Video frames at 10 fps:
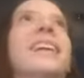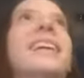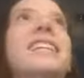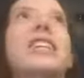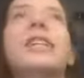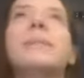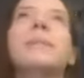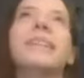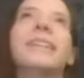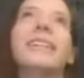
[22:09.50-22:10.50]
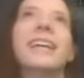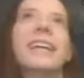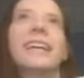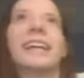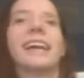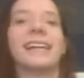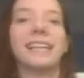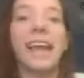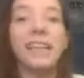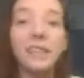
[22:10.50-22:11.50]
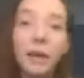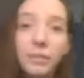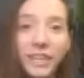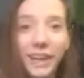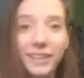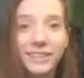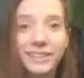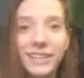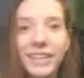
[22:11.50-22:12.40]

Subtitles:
it could be a class subject.